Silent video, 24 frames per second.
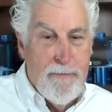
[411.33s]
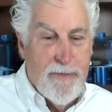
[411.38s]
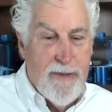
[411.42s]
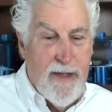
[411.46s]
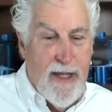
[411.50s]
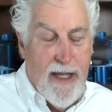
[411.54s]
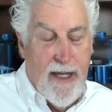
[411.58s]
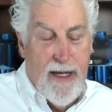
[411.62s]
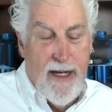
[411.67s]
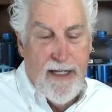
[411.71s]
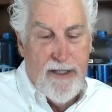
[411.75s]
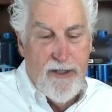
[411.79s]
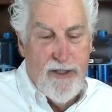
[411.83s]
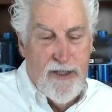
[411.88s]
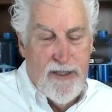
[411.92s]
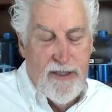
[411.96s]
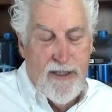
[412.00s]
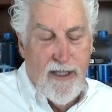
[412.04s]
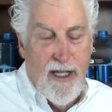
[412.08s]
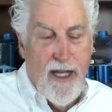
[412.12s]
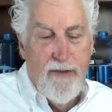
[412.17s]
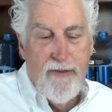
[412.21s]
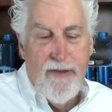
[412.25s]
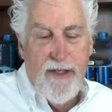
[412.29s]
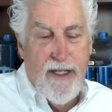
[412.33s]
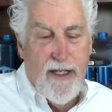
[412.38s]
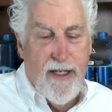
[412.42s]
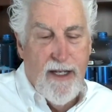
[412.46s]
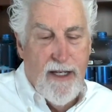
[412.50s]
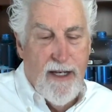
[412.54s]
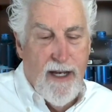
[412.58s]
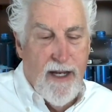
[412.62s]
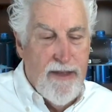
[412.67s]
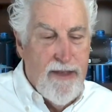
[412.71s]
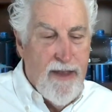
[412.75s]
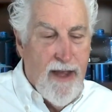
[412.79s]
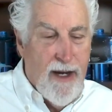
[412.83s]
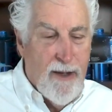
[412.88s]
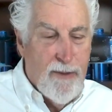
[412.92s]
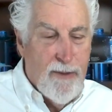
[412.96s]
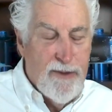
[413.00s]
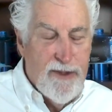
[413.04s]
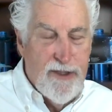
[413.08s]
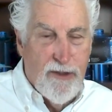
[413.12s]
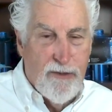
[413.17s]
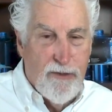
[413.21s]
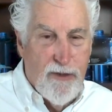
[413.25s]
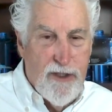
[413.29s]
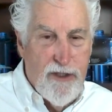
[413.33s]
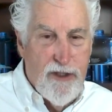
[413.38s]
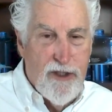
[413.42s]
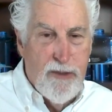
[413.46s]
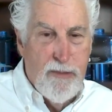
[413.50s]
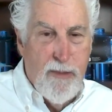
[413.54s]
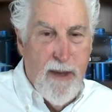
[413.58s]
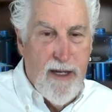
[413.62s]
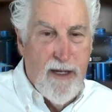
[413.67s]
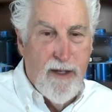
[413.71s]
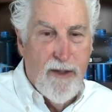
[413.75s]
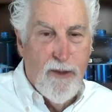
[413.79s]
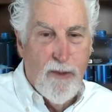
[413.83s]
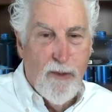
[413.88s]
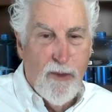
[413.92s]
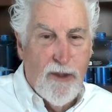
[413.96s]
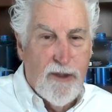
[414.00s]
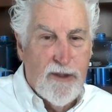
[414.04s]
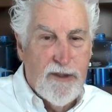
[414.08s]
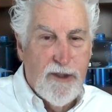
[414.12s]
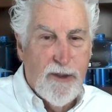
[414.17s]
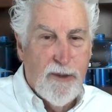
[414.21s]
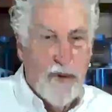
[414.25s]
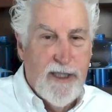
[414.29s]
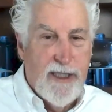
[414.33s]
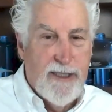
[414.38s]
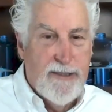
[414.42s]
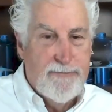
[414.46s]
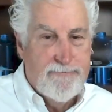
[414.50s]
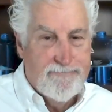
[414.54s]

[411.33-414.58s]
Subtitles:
And I just loved it. And I thought I was the richest man in the world doing it.